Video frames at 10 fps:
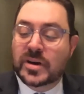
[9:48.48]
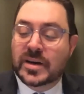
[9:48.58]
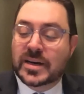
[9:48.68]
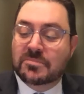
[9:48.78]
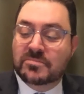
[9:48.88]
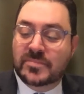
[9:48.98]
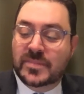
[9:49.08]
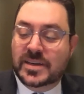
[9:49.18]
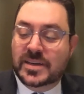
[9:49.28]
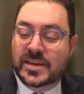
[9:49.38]

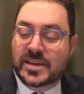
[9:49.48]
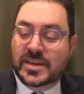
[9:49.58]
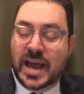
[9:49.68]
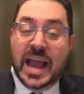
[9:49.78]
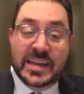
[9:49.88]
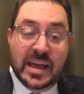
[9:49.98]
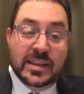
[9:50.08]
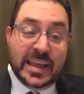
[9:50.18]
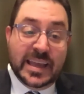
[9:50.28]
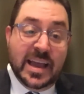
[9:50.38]

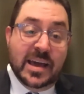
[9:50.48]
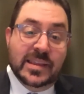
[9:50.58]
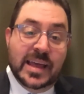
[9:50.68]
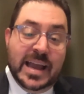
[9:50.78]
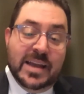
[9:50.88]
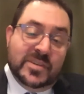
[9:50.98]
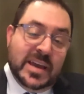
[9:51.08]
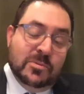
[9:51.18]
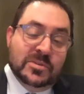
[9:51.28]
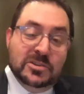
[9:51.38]
like I've kind
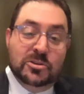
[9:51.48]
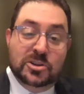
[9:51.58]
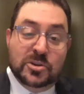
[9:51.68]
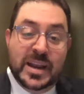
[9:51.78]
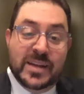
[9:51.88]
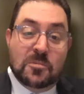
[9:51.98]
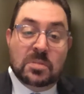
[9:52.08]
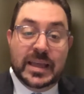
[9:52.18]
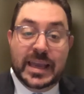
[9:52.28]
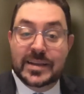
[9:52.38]
of was alluding to, I never
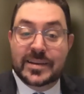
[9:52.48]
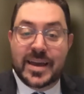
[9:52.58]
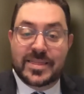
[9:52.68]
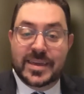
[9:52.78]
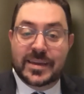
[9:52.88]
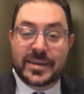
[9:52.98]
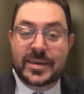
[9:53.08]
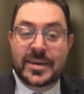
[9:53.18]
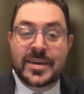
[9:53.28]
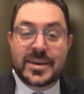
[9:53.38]
planned, I think,
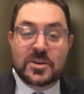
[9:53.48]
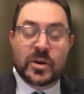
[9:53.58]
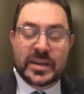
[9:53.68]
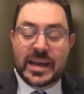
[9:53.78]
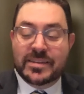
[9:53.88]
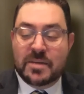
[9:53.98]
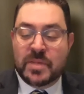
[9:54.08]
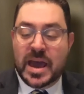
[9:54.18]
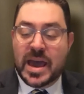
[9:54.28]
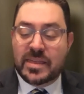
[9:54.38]
going down that
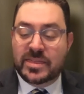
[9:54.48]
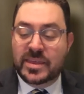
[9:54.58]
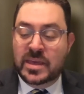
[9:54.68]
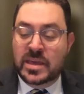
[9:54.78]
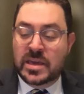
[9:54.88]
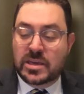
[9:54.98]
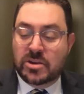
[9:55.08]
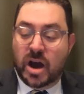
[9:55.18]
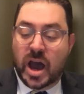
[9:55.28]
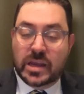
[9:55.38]
path.
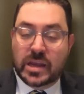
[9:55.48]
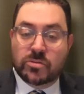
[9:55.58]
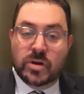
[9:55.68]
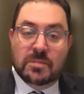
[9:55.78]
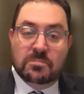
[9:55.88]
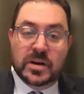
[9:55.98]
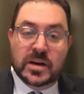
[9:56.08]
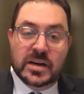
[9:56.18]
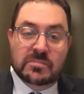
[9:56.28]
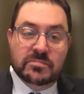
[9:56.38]
I grew up
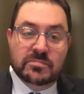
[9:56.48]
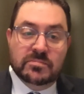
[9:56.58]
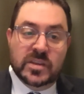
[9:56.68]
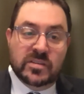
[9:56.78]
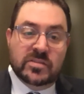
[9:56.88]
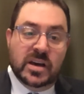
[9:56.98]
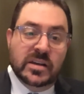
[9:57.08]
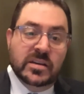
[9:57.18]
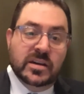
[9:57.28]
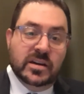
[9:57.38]
the
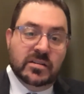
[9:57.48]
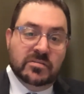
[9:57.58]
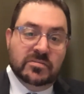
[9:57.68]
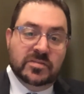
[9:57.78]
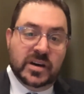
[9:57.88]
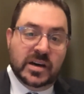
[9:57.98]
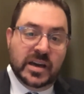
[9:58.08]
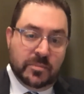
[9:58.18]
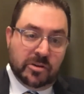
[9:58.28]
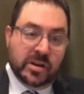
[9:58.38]
son of
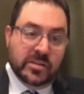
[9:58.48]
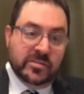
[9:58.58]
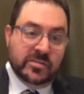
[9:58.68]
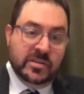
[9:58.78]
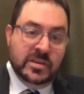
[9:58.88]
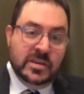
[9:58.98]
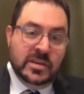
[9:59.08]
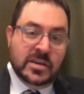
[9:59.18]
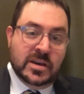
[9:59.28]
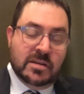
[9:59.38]
immigrants.
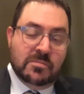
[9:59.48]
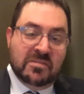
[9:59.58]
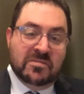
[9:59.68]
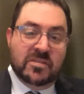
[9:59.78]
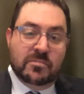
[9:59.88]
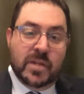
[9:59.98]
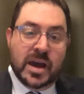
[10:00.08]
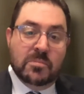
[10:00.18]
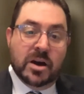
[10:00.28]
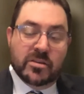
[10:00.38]
My
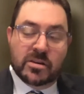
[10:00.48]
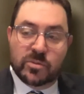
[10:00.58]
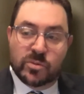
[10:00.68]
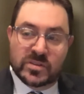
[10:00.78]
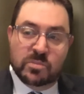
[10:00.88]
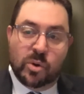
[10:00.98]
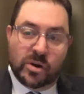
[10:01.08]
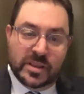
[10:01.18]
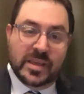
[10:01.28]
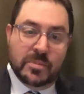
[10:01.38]
mother was born
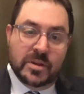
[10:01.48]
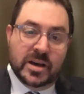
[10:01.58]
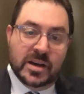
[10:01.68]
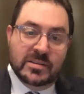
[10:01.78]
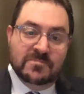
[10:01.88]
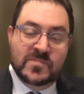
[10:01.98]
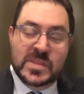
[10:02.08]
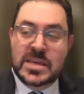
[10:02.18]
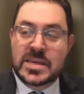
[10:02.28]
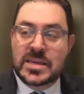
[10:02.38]
in Lebanon,
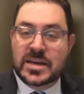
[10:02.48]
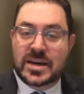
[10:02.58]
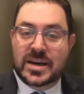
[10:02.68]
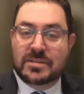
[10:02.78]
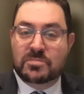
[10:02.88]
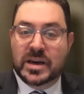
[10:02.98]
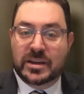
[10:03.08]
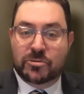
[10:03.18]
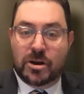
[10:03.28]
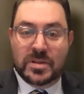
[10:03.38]
but
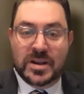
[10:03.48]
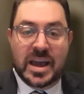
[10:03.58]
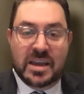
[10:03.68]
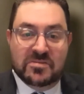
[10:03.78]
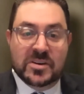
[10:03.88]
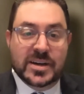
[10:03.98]
grew up in Haifa,